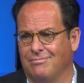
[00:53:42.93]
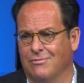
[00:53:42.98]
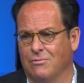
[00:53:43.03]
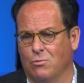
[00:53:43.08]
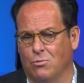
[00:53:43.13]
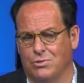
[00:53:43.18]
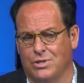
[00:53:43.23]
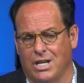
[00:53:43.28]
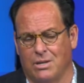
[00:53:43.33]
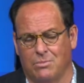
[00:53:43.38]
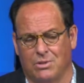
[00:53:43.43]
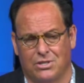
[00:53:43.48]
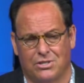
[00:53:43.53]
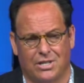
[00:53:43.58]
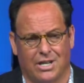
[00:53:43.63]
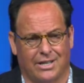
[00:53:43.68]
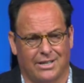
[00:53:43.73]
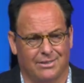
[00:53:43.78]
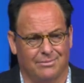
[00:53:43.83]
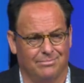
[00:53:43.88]
won't take but a
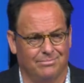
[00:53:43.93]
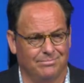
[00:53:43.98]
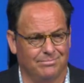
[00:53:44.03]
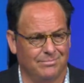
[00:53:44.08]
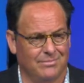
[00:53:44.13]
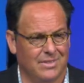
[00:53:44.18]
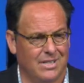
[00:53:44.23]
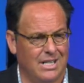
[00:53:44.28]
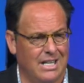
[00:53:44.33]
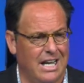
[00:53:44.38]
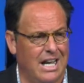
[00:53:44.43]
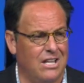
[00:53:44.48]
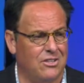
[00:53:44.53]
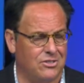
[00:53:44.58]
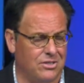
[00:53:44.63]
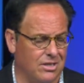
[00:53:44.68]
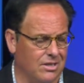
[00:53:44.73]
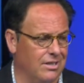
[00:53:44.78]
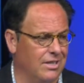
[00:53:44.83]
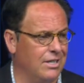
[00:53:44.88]
second.
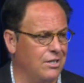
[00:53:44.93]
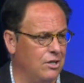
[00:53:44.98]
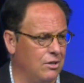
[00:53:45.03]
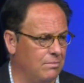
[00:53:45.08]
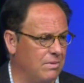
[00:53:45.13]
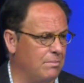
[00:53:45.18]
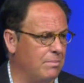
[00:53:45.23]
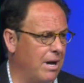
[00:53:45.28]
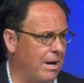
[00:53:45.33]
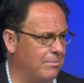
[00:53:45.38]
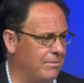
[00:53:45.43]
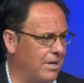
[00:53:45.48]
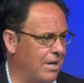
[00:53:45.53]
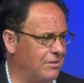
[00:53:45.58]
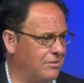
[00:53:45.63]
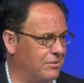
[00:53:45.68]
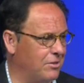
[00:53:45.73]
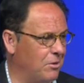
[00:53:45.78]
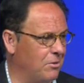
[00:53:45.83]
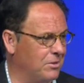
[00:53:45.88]
Instantly, you can be
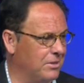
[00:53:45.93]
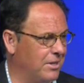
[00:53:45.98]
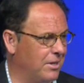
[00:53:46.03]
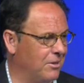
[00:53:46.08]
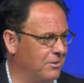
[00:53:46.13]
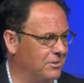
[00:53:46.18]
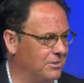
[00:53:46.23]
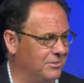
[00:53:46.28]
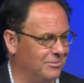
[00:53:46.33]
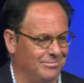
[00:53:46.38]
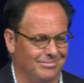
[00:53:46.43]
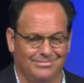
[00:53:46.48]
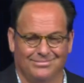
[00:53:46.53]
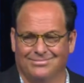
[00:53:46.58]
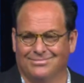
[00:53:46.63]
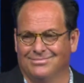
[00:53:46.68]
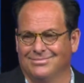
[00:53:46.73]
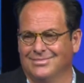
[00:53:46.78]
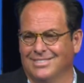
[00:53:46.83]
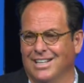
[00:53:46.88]
baptized in the Holy
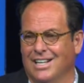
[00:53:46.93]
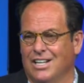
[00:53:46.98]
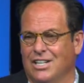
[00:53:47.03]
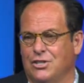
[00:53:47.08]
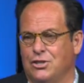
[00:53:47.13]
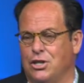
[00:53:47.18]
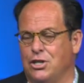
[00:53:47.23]
Ghost.